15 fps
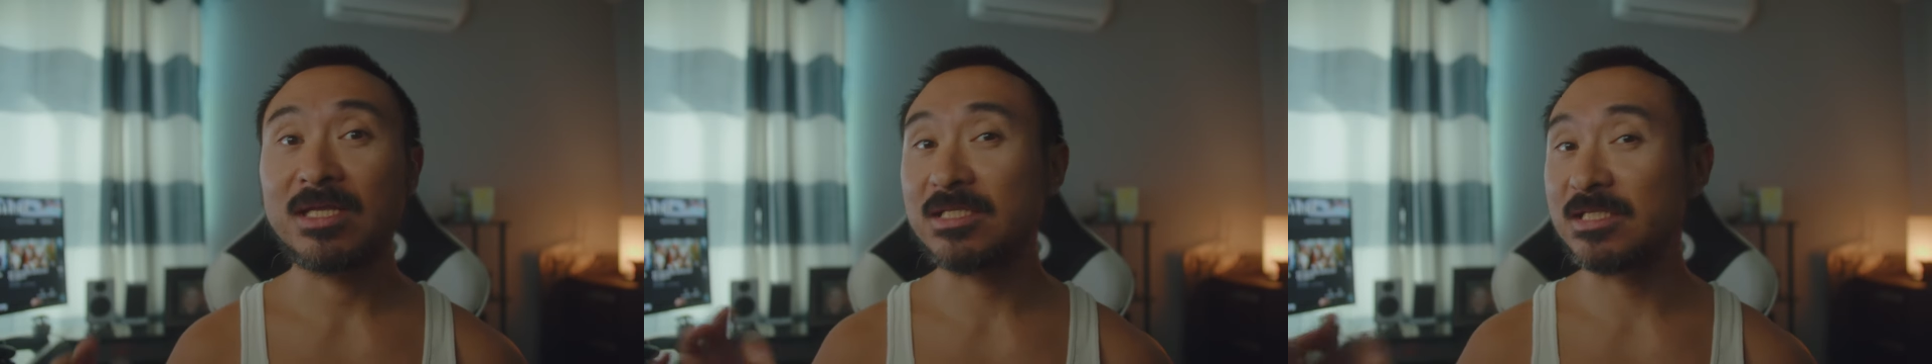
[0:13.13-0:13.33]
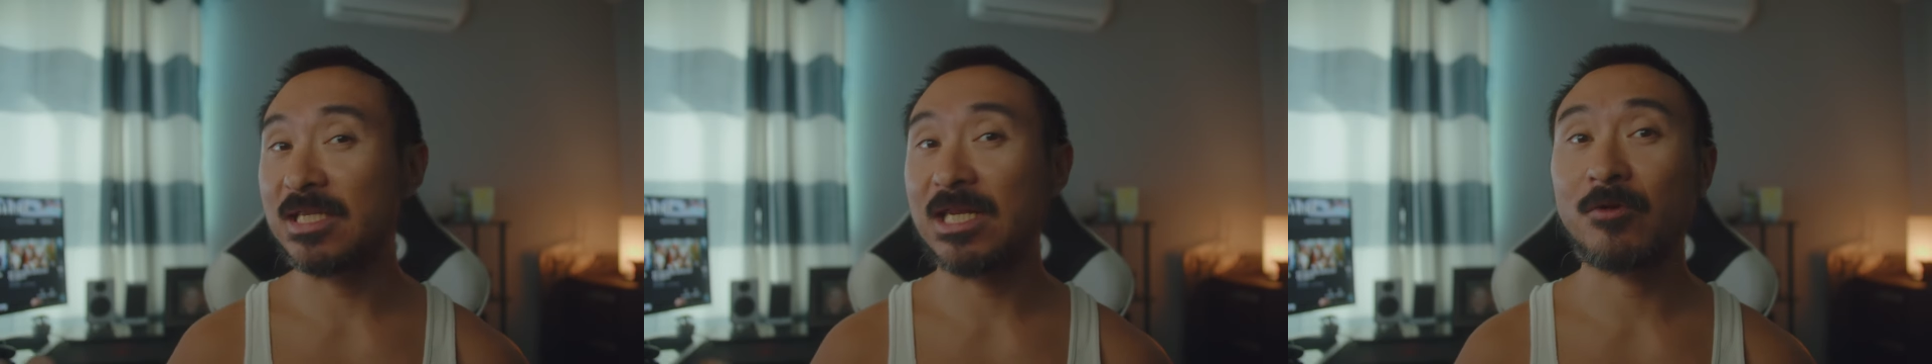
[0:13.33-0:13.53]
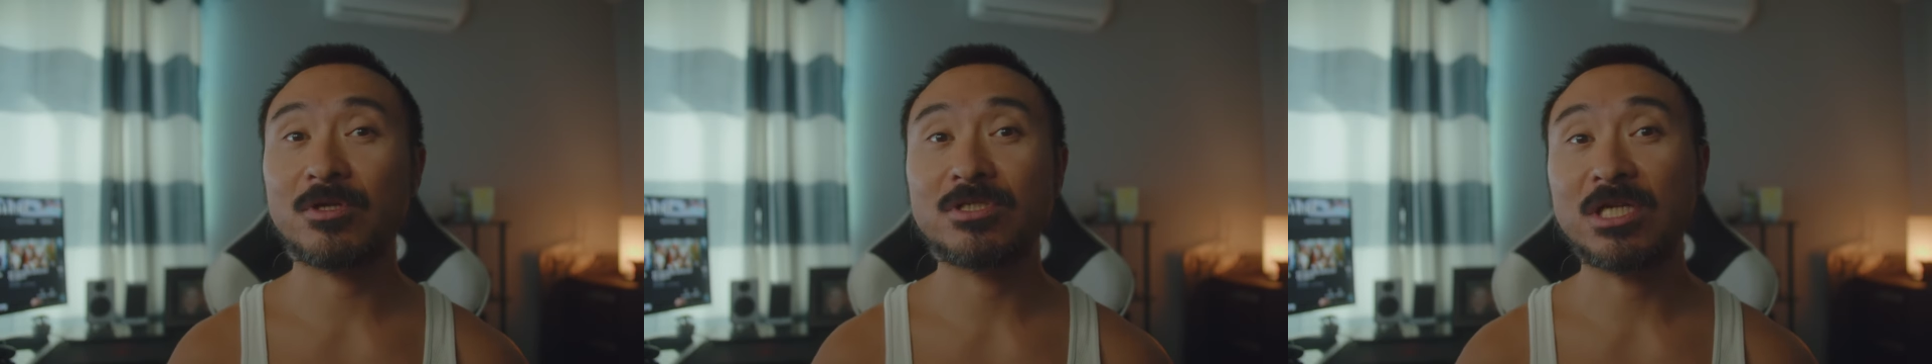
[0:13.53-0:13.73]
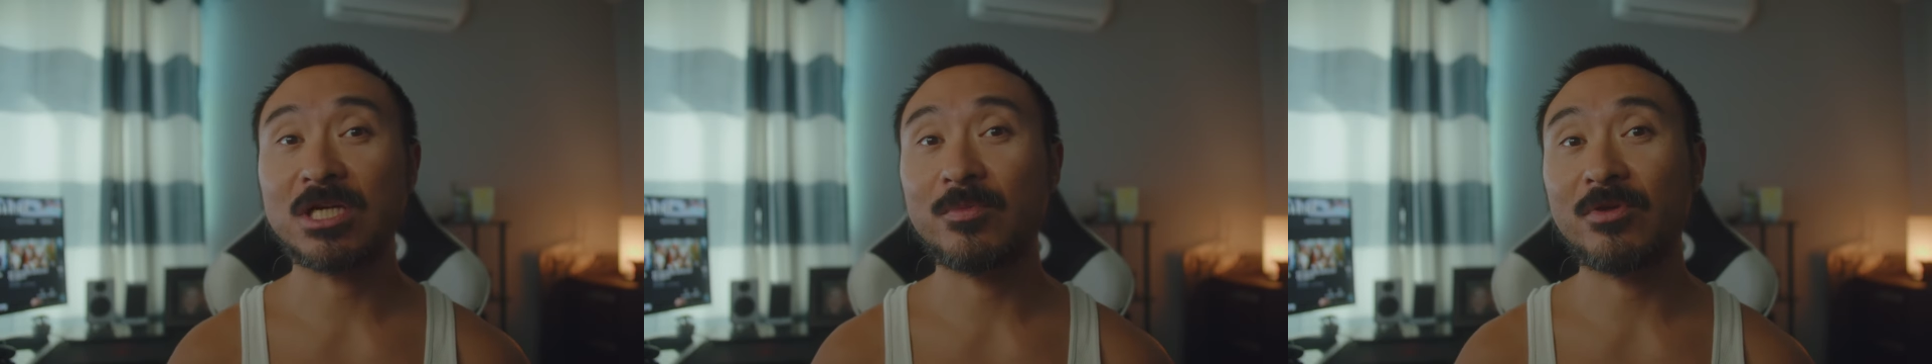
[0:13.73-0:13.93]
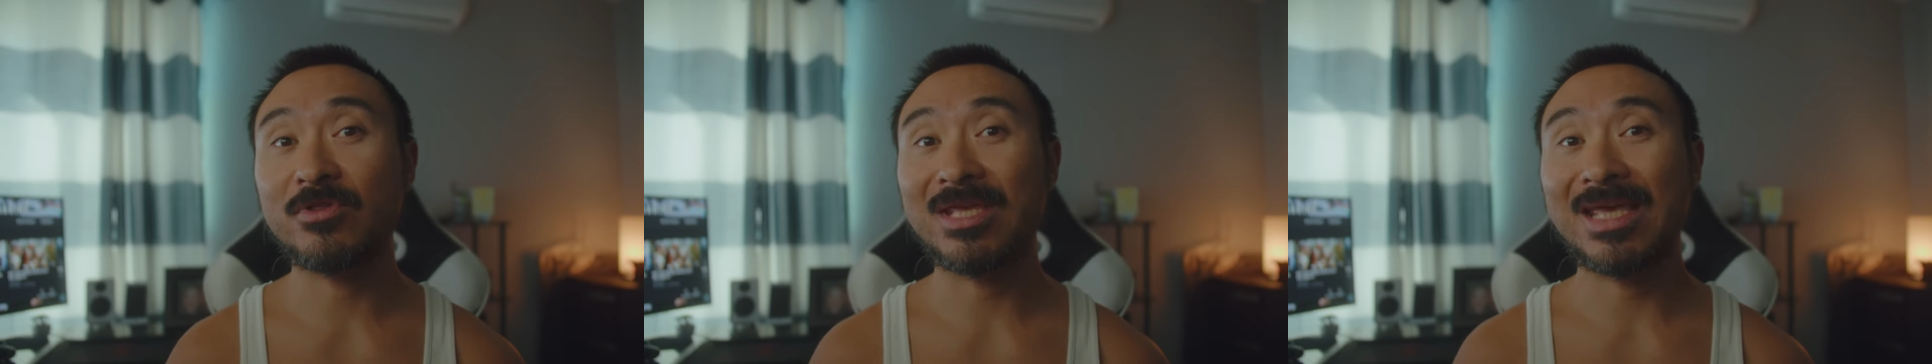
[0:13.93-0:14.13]
Today we're
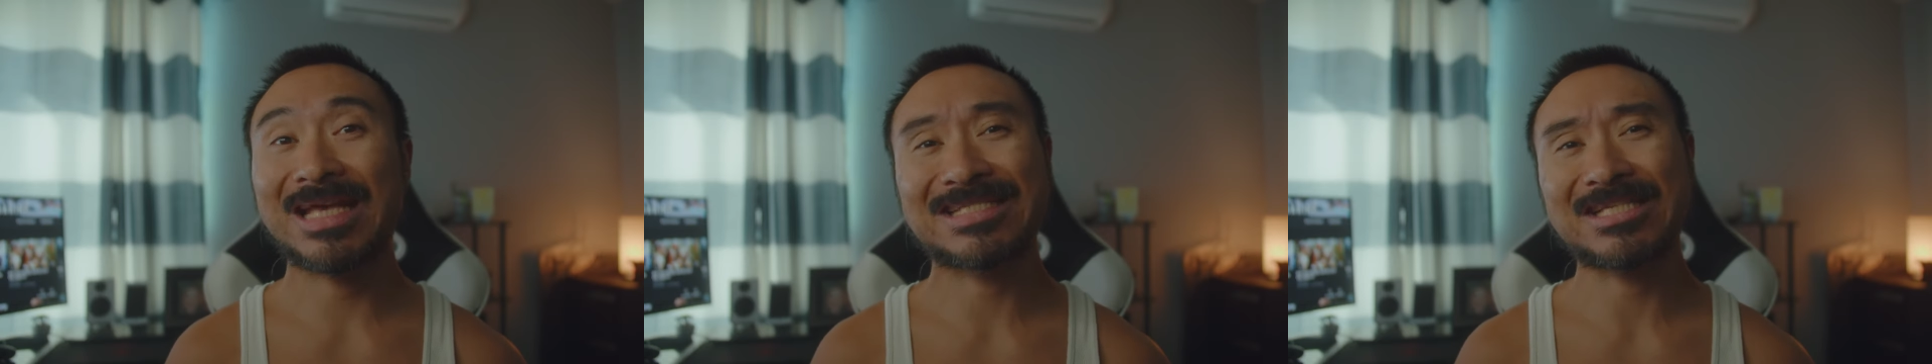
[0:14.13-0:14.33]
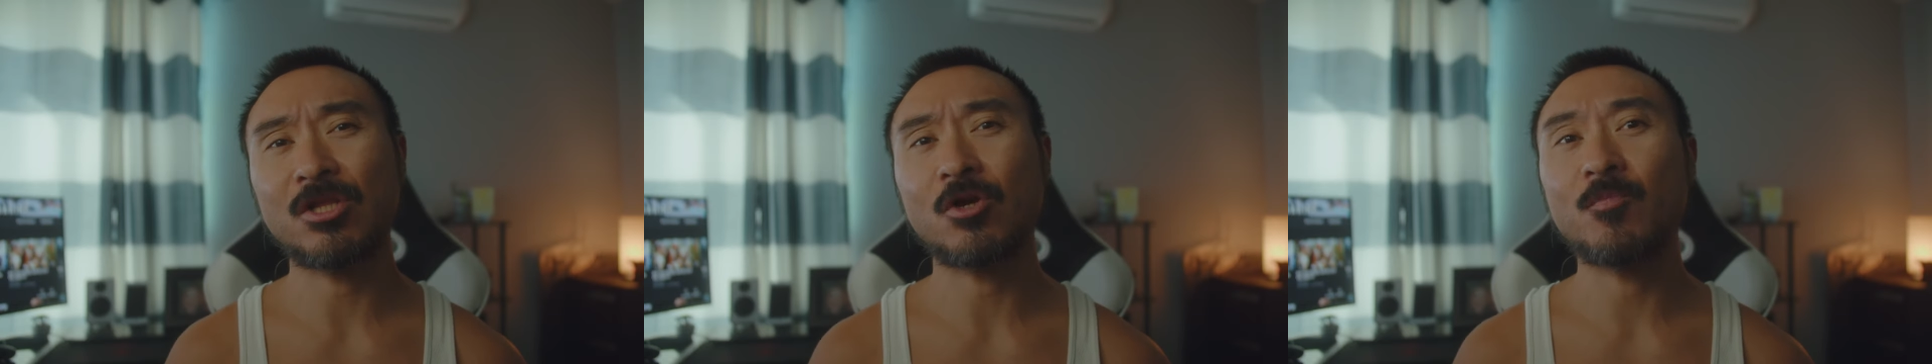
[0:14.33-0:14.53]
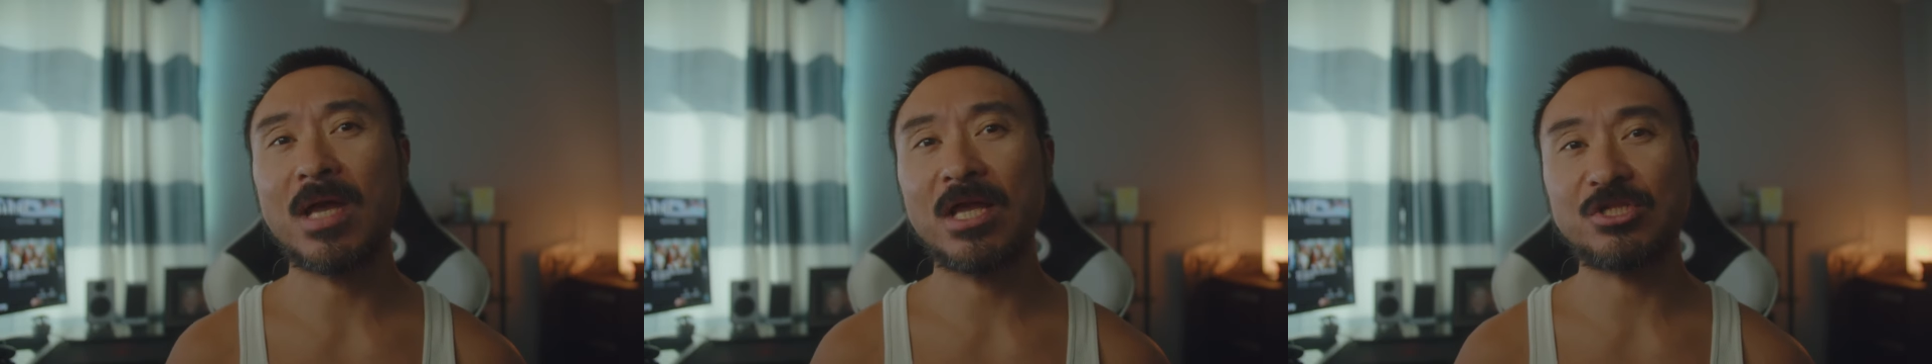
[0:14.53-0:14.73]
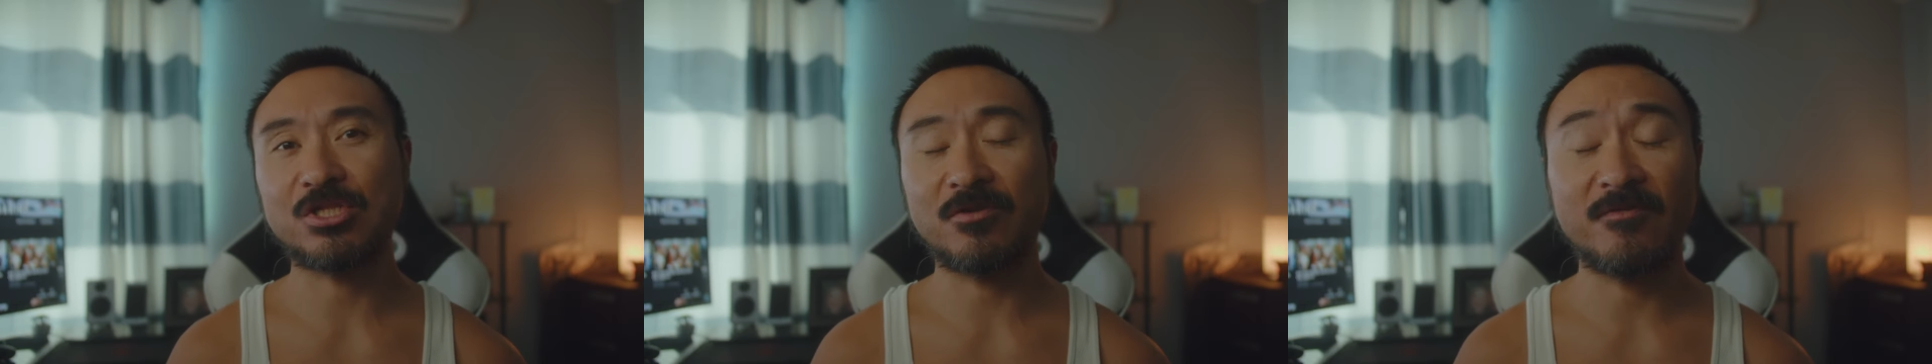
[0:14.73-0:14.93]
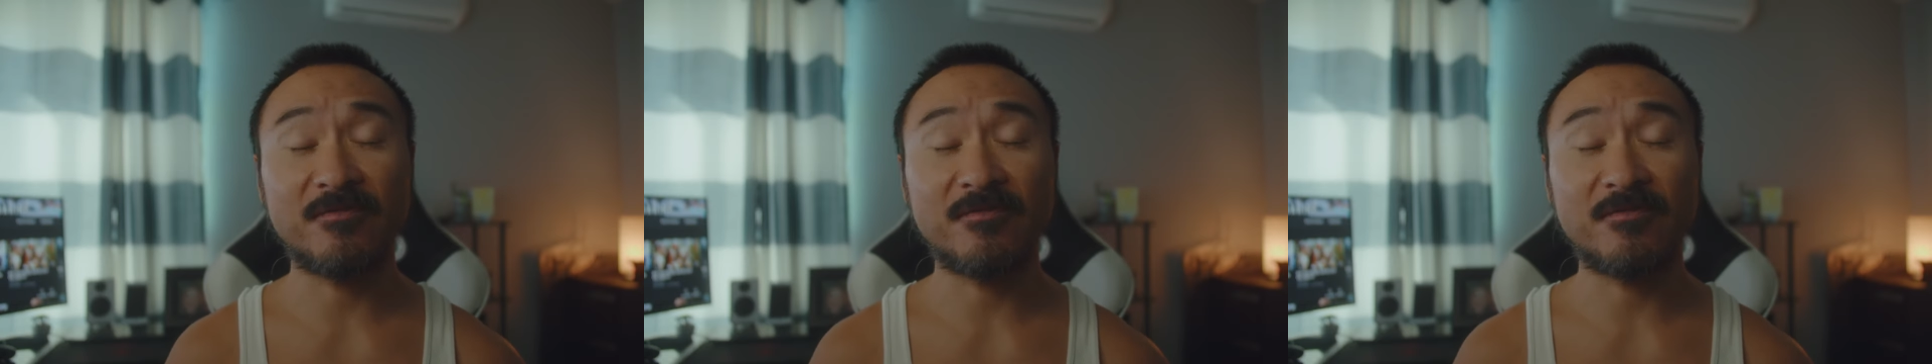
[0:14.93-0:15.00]
talking about the S L R Magic